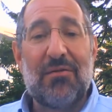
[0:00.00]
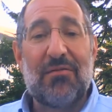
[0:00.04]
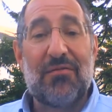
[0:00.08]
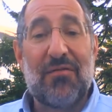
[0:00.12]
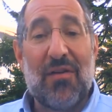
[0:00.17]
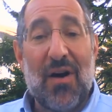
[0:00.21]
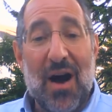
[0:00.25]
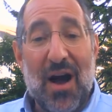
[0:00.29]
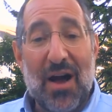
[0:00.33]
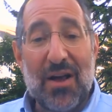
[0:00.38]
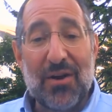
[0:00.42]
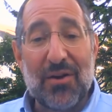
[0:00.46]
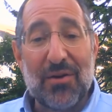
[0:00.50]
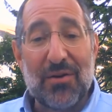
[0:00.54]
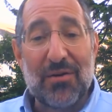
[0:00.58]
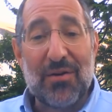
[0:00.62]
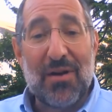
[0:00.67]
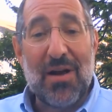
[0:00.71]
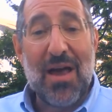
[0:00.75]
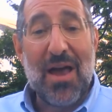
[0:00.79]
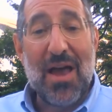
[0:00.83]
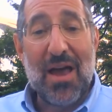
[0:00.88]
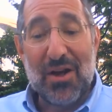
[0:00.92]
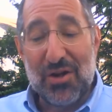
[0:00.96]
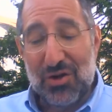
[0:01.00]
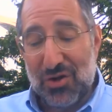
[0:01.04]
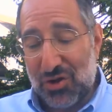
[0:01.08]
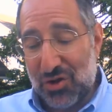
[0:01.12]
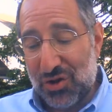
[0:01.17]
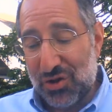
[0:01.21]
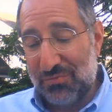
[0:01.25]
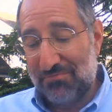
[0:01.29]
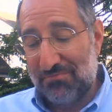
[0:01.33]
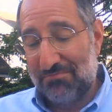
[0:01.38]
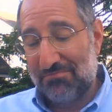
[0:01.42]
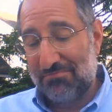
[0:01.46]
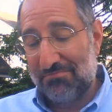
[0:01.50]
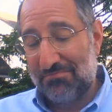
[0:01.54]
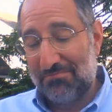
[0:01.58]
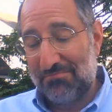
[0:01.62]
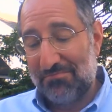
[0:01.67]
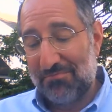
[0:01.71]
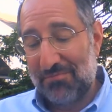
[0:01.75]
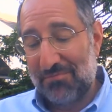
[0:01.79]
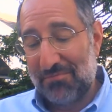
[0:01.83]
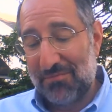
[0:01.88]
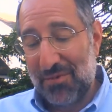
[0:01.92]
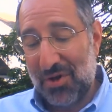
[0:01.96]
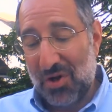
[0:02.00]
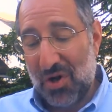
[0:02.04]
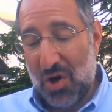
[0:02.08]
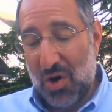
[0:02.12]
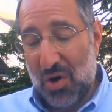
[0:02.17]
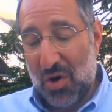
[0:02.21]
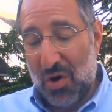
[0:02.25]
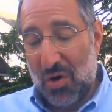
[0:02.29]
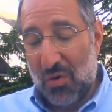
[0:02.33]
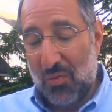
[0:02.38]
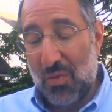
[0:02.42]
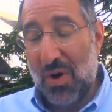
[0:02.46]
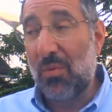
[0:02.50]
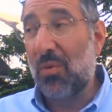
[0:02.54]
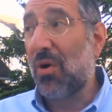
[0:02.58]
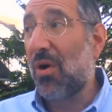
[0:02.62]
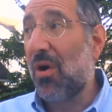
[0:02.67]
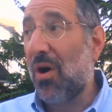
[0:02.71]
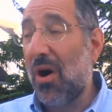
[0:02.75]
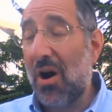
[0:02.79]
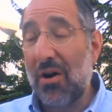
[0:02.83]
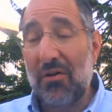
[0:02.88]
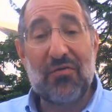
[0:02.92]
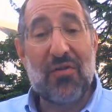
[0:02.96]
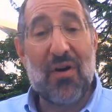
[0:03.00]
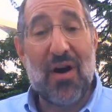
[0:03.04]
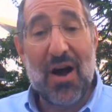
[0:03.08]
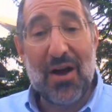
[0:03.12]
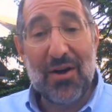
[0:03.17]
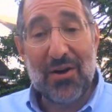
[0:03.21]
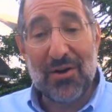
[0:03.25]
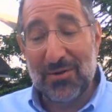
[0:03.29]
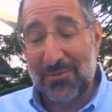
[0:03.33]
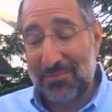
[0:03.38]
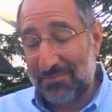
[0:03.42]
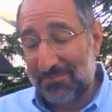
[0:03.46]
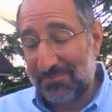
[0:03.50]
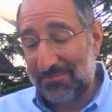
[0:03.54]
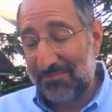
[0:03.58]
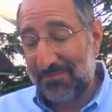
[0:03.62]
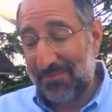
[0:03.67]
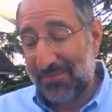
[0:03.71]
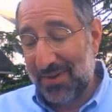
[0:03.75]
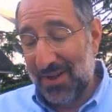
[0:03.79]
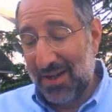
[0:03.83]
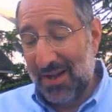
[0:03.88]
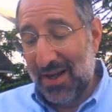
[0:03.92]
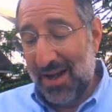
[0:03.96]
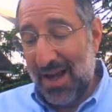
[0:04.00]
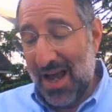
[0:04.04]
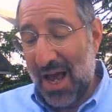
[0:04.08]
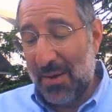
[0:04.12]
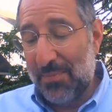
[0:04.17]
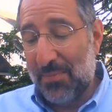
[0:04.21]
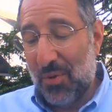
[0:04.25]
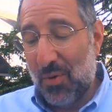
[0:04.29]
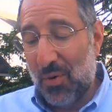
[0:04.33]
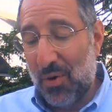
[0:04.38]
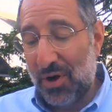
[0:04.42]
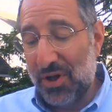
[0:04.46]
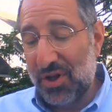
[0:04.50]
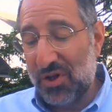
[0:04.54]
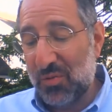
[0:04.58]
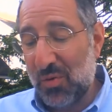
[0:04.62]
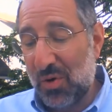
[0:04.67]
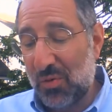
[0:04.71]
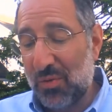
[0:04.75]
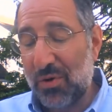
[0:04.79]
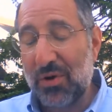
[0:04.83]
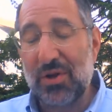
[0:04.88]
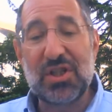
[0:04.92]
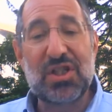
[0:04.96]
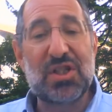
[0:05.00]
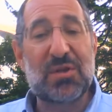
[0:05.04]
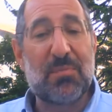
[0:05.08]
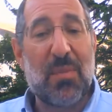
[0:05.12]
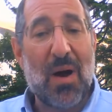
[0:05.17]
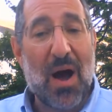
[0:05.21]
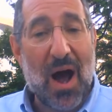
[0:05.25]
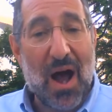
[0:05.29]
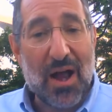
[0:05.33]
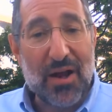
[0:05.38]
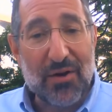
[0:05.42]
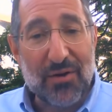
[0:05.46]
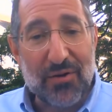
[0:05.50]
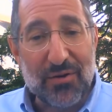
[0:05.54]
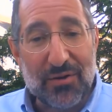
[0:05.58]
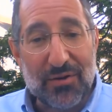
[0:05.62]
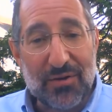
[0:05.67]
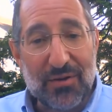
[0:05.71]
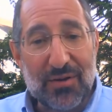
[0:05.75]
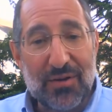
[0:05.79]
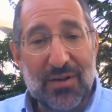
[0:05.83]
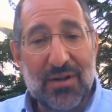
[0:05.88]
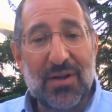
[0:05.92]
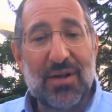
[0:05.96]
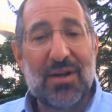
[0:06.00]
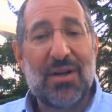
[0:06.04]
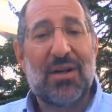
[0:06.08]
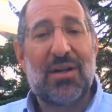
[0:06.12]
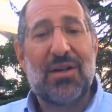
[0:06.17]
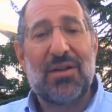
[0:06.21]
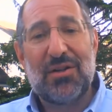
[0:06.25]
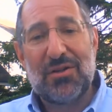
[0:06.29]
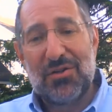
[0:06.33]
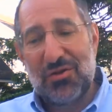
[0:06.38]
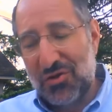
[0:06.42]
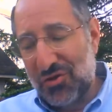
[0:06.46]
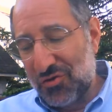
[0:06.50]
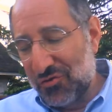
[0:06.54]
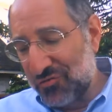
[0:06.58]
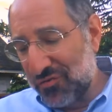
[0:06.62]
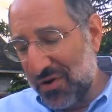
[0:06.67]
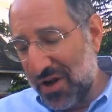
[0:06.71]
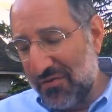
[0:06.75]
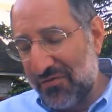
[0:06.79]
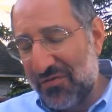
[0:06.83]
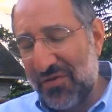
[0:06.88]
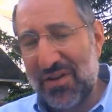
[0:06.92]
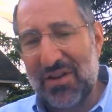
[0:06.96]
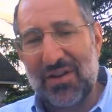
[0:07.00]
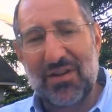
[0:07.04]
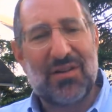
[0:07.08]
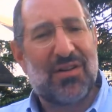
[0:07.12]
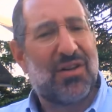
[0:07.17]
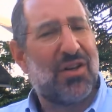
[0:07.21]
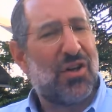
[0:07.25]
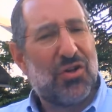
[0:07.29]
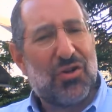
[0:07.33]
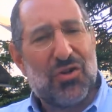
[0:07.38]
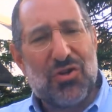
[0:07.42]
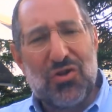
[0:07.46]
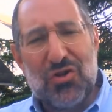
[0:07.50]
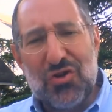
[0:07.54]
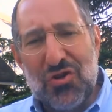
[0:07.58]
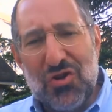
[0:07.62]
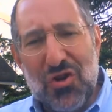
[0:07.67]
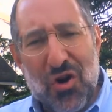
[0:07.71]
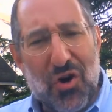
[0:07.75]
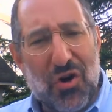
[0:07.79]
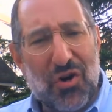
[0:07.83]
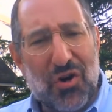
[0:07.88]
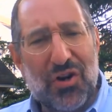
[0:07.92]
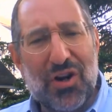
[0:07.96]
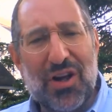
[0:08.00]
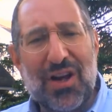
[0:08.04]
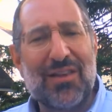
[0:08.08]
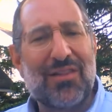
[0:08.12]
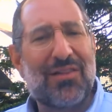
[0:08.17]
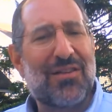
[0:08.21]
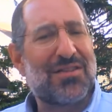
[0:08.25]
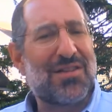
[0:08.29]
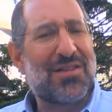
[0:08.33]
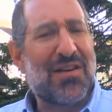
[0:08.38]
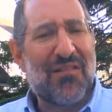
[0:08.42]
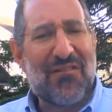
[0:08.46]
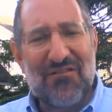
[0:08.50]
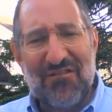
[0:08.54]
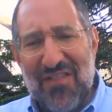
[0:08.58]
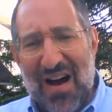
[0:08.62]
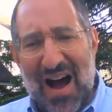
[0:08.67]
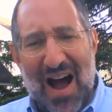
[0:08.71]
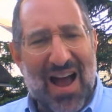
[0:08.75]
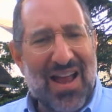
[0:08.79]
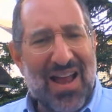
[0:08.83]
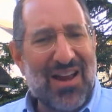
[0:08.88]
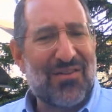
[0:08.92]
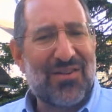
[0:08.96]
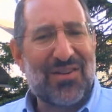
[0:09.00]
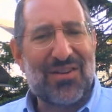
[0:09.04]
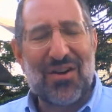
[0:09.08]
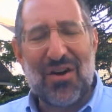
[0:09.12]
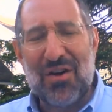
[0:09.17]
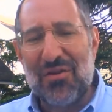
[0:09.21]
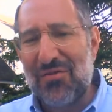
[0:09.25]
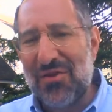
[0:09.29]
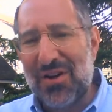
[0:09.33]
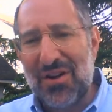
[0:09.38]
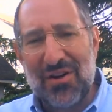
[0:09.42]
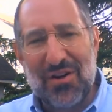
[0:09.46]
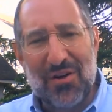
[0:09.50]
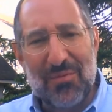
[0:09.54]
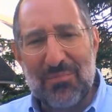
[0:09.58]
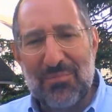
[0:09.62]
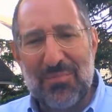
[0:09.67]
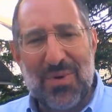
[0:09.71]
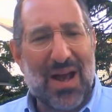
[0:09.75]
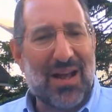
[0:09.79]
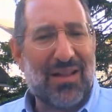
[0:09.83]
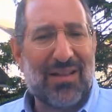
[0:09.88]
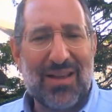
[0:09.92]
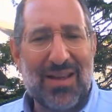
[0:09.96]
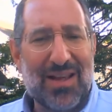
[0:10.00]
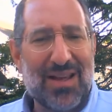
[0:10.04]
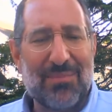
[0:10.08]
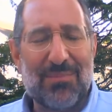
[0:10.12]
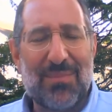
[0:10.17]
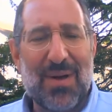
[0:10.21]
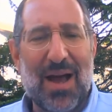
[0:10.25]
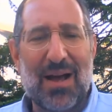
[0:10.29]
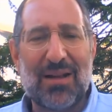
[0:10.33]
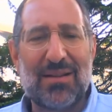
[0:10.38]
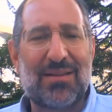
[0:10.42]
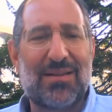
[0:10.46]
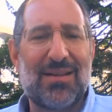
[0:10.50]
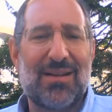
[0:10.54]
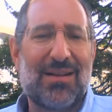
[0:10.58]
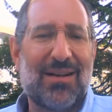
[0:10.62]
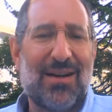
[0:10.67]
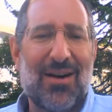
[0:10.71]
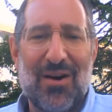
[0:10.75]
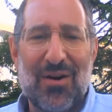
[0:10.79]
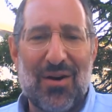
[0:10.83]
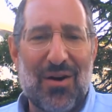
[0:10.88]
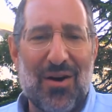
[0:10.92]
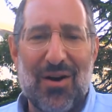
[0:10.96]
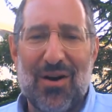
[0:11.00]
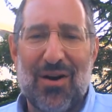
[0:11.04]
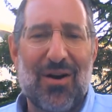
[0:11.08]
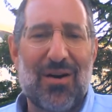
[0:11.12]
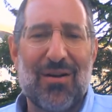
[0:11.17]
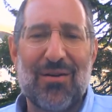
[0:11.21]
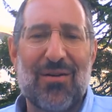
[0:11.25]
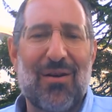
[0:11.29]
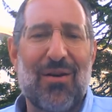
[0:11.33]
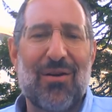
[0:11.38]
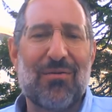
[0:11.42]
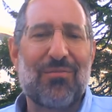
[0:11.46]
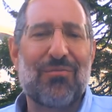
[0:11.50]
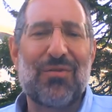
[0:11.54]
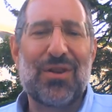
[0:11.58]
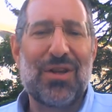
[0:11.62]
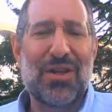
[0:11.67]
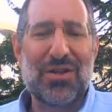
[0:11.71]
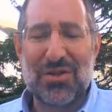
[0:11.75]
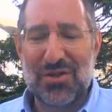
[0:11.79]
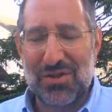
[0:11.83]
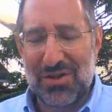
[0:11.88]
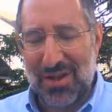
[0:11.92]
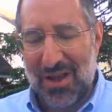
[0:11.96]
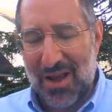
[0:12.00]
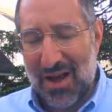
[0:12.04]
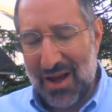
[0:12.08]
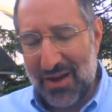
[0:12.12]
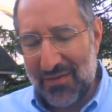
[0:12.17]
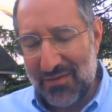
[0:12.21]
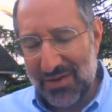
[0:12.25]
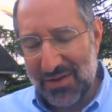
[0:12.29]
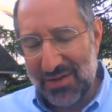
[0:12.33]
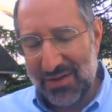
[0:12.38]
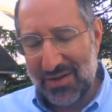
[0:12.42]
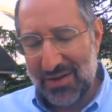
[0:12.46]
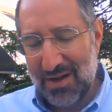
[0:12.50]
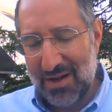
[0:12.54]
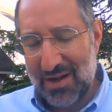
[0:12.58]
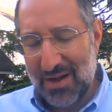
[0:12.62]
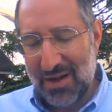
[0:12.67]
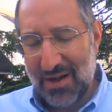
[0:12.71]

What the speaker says: Fire, Aish. When we're on fire, at points when we're inspired, driven, yearning, there's a fire in our belly about our religious lives.